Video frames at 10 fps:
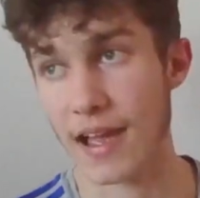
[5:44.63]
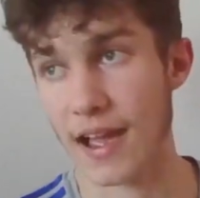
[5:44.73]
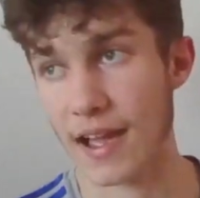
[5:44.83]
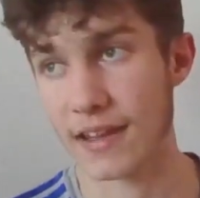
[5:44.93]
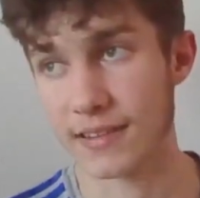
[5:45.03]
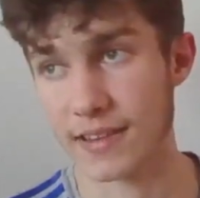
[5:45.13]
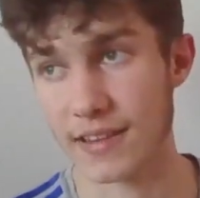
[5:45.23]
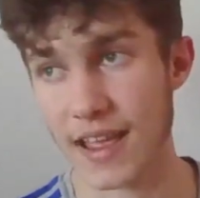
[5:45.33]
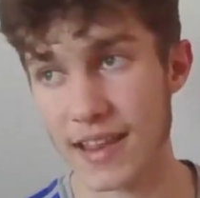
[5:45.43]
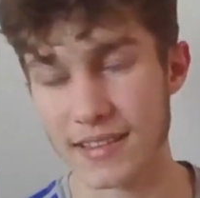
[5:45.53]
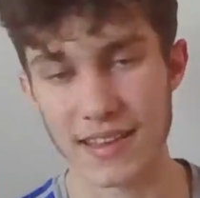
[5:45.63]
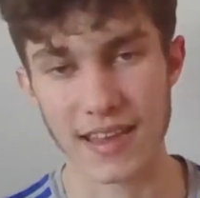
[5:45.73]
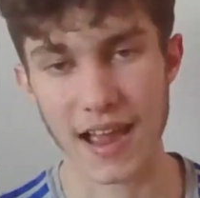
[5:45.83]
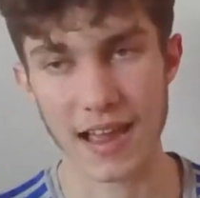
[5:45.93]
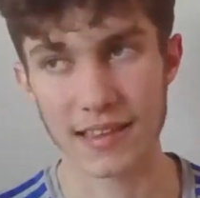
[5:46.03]
And Nate
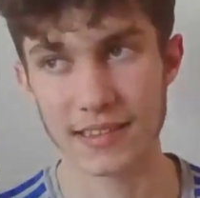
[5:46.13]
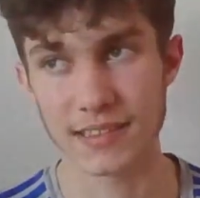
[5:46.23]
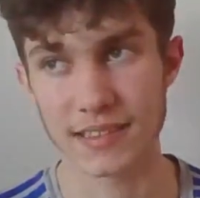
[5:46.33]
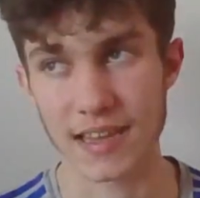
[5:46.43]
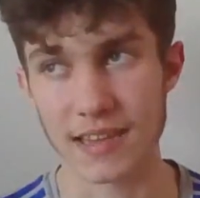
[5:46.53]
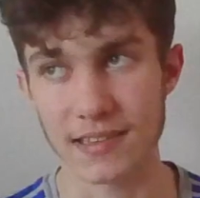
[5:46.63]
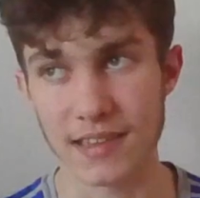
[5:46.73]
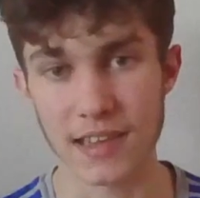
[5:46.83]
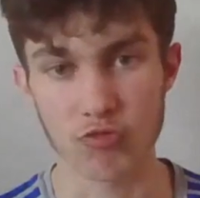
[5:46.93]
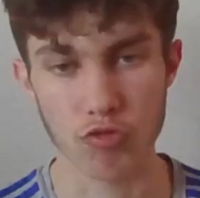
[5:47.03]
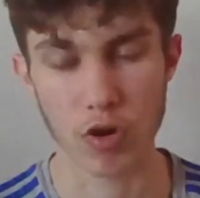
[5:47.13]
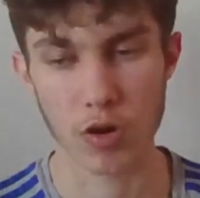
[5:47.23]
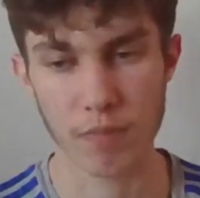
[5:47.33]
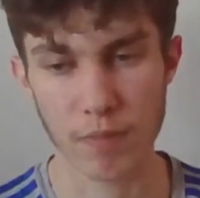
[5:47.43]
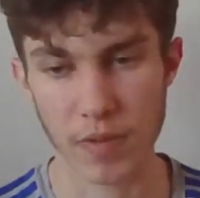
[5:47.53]
Diaz, he did
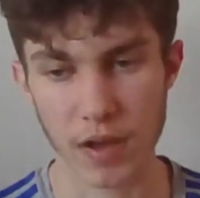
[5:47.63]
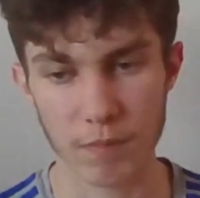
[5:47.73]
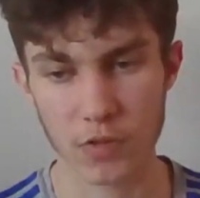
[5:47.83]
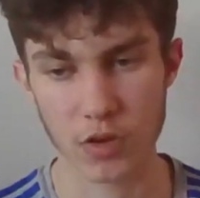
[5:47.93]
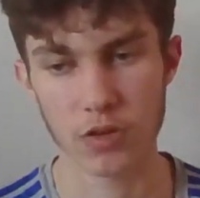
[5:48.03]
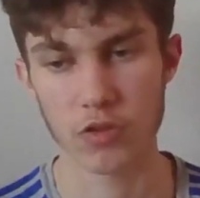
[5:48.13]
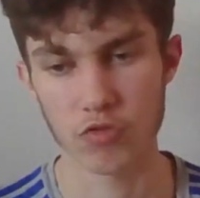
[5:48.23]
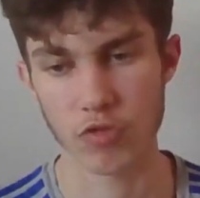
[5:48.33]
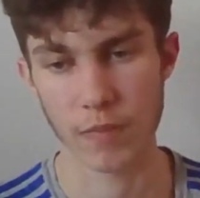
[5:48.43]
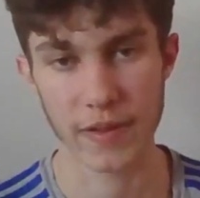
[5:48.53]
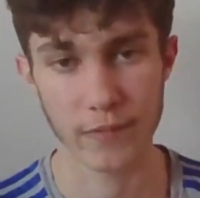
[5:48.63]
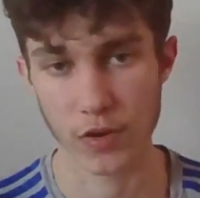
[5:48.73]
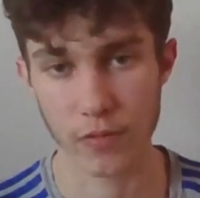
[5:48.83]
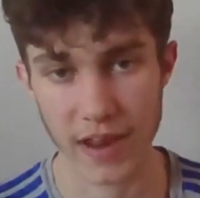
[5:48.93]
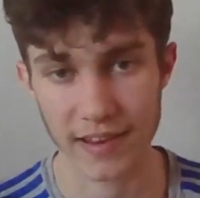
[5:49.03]
drop, but couldn't drop, even
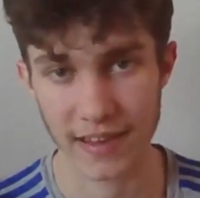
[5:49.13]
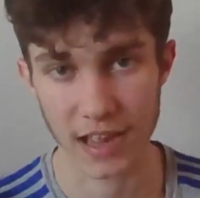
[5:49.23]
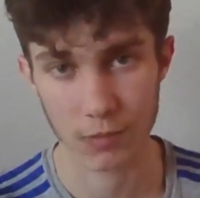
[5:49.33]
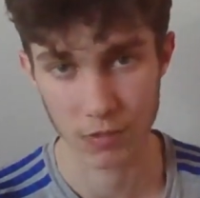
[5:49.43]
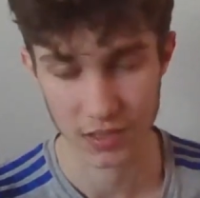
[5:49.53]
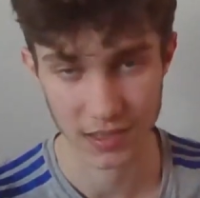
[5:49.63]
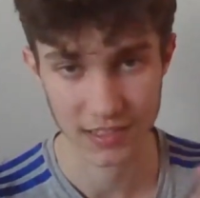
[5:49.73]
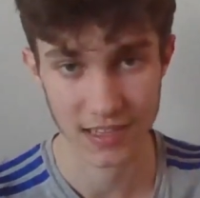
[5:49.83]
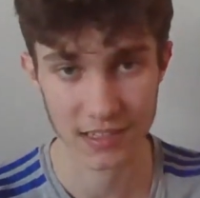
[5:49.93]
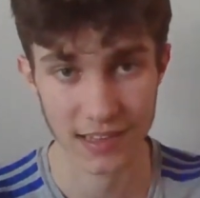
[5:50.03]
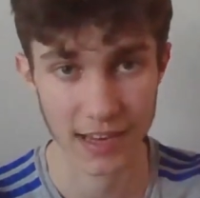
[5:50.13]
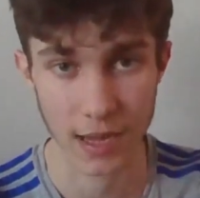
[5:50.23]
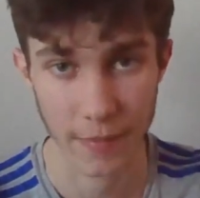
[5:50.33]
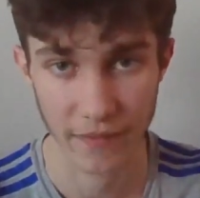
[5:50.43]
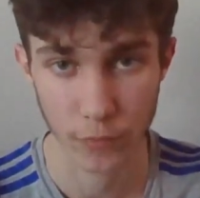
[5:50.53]
though Nate Diaz was consistently
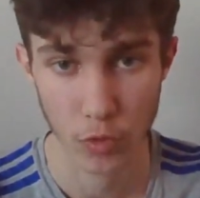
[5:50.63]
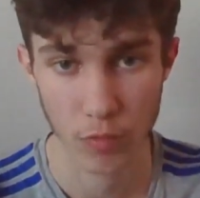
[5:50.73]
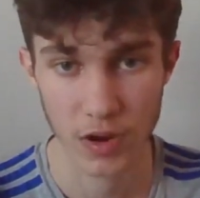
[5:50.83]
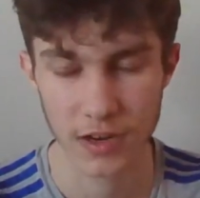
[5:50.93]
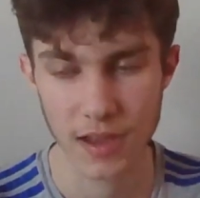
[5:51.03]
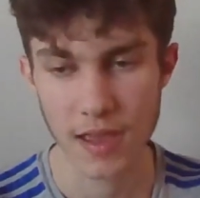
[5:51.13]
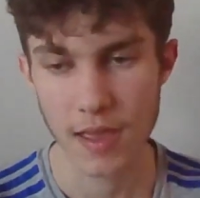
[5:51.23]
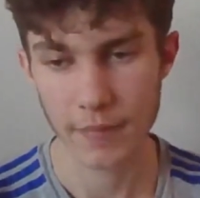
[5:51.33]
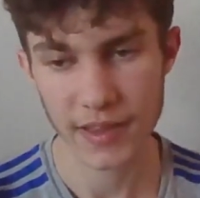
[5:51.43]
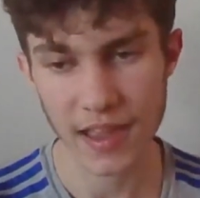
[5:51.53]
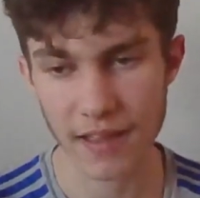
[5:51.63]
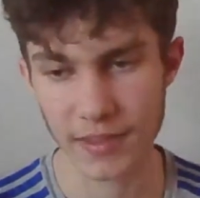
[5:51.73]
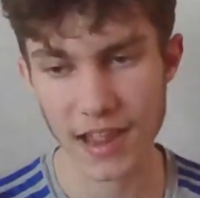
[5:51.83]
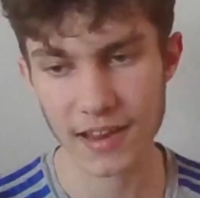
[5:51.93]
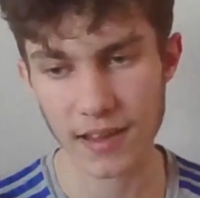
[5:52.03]
coming forward. But yeah,
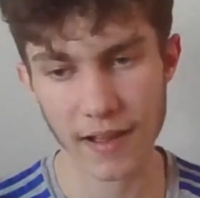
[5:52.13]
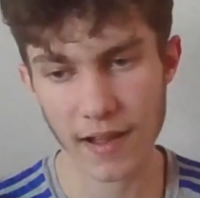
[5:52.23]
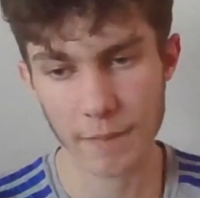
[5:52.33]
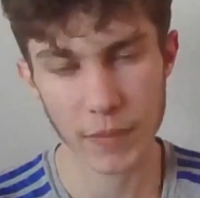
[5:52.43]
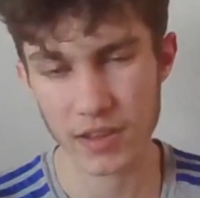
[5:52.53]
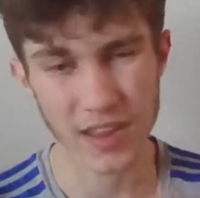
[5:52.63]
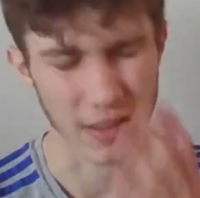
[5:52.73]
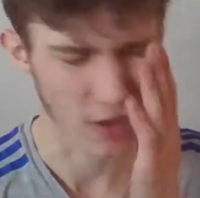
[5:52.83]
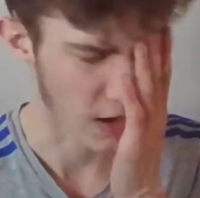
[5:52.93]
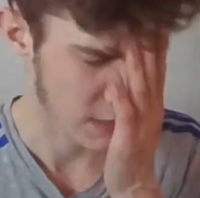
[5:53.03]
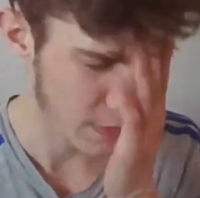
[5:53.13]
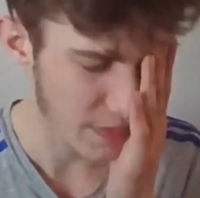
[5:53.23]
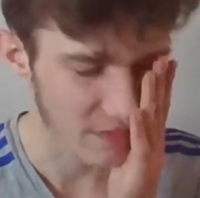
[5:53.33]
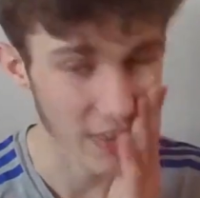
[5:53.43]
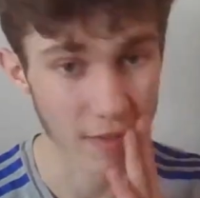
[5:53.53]
to
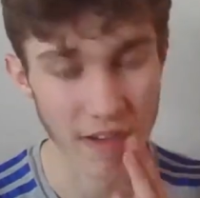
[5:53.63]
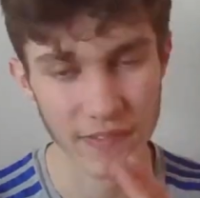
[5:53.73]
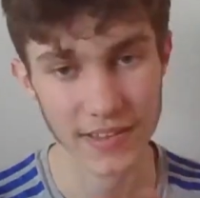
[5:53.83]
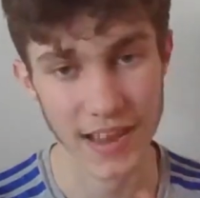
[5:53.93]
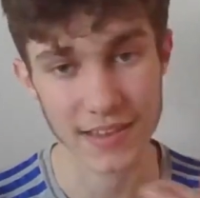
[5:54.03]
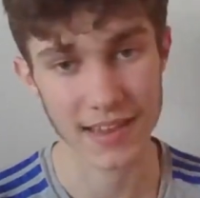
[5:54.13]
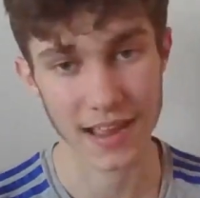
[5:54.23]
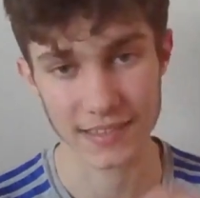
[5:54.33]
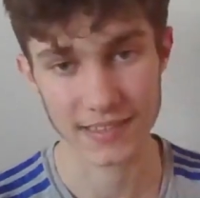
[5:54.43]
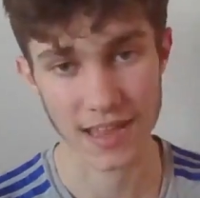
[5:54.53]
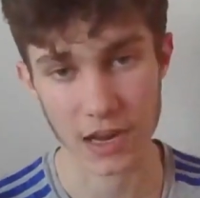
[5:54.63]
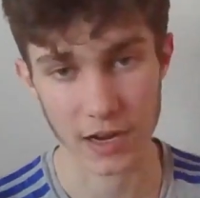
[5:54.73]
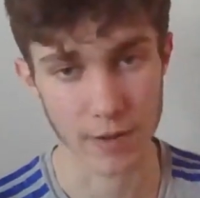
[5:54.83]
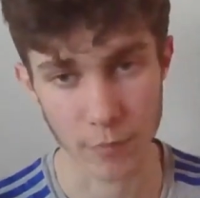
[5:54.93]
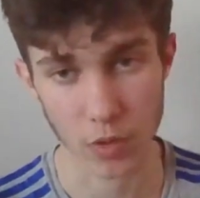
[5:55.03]
be fair though, I think Nate Diaz is that
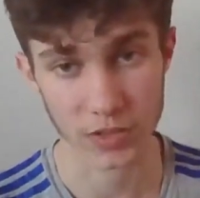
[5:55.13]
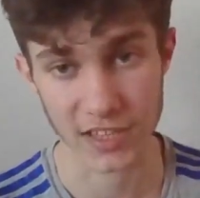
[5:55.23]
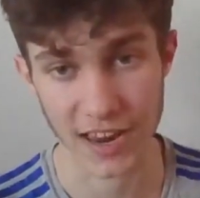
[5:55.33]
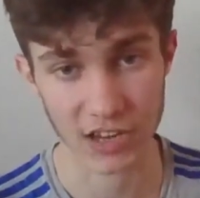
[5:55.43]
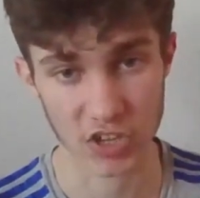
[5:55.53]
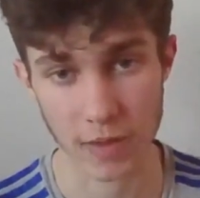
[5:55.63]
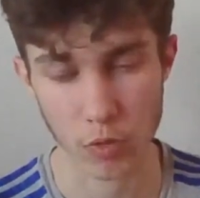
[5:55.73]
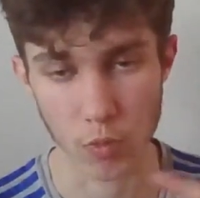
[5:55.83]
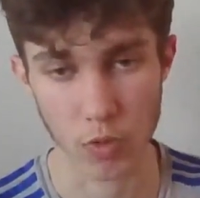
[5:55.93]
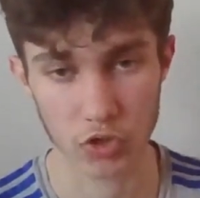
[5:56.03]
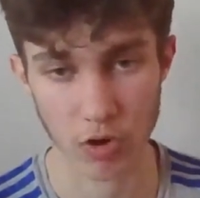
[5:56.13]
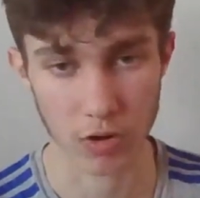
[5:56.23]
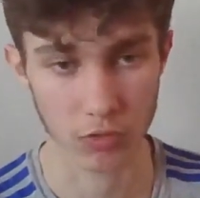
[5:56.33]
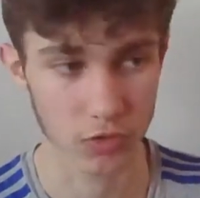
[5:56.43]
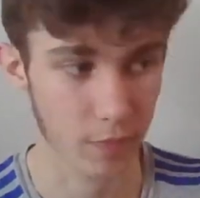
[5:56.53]
kind of boxer that Jake Paul would
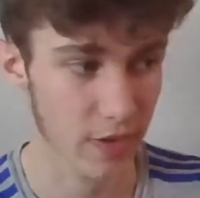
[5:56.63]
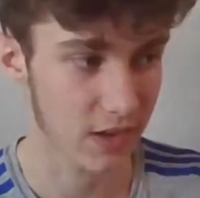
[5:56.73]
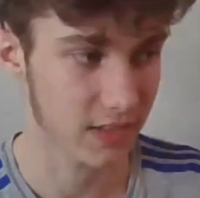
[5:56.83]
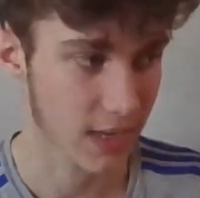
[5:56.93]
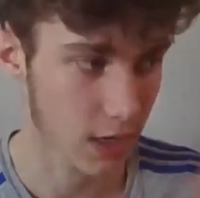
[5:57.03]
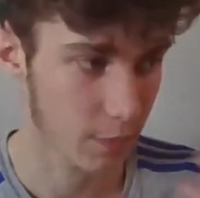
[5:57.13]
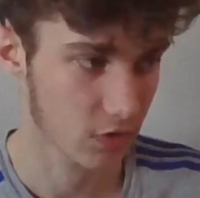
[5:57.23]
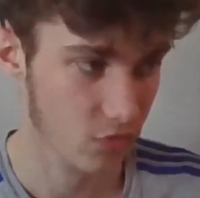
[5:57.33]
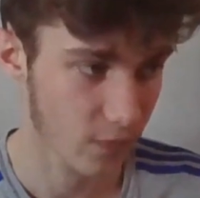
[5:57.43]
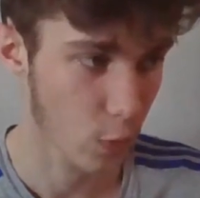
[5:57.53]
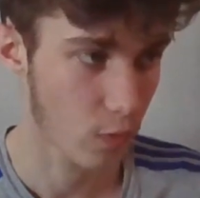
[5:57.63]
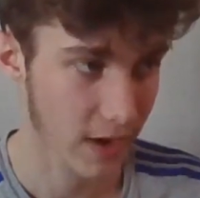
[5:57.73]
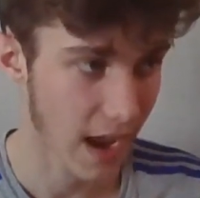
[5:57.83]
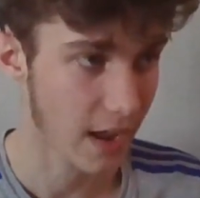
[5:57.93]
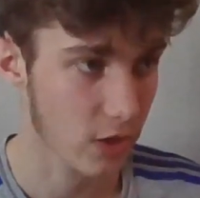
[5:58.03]
struggle to, because he comes
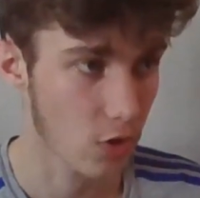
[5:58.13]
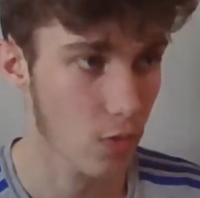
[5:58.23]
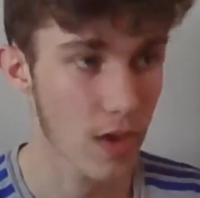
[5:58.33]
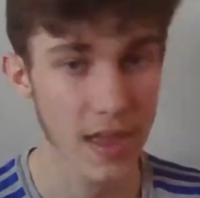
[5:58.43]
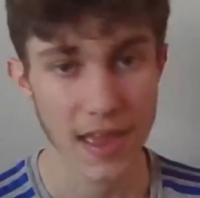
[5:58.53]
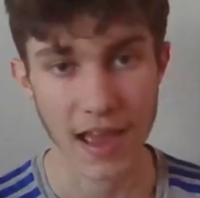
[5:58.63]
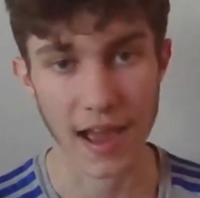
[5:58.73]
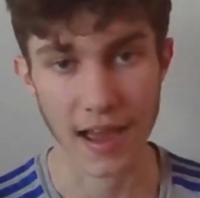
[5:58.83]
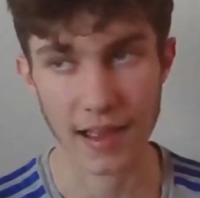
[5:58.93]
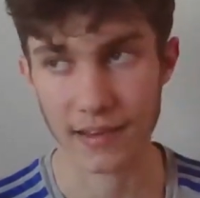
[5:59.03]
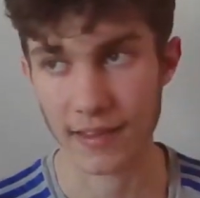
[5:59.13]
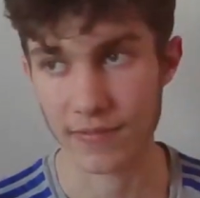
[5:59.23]
forward at you. And